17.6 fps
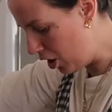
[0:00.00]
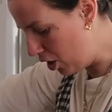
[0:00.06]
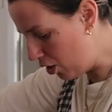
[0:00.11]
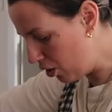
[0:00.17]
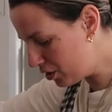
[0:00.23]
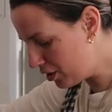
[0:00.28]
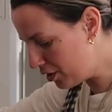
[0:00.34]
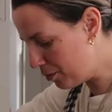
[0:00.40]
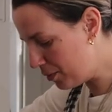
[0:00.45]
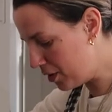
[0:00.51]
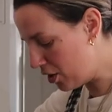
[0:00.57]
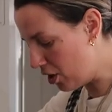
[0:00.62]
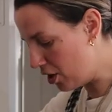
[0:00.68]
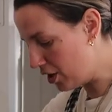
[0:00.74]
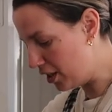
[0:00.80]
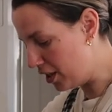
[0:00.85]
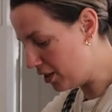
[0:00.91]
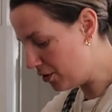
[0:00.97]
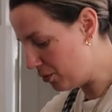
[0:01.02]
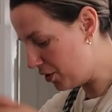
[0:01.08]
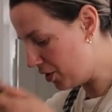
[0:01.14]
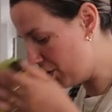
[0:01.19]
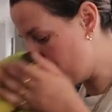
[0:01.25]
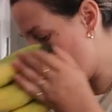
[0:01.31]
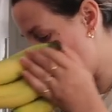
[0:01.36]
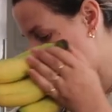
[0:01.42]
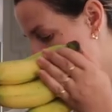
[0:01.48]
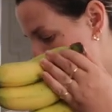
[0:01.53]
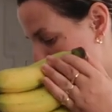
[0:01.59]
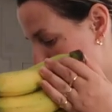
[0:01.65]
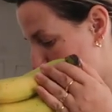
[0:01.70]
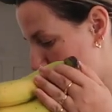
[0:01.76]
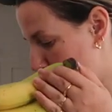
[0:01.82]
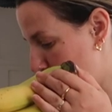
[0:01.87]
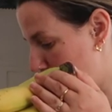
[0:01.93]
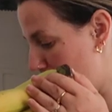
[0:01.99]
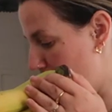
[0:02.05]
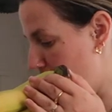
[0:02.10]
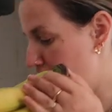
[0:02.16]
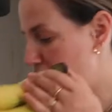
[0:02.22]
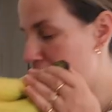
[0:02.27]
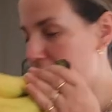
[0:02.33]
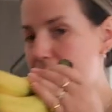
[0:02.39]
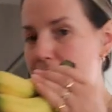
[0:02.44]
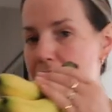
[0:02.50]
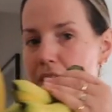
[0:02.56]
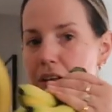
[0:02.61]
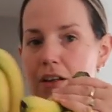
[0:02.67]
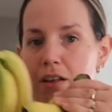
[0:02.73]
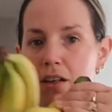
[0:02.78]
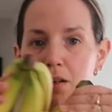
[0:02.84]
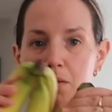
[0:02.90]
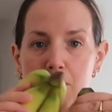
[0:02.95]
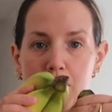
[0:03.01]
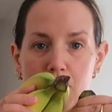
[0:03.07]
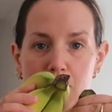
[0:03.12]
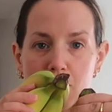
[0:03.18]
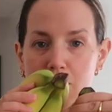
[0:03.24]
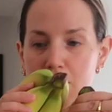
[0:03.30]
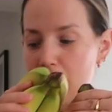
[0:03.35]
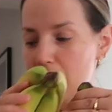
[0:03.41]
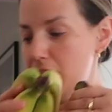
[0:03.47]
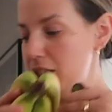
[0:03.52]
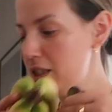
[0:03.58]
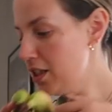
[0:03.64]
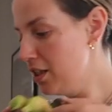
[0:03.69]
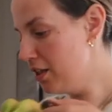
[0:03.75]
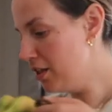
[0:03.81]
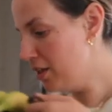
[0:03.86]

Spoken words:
lots of bananas, which is great because we love bananas,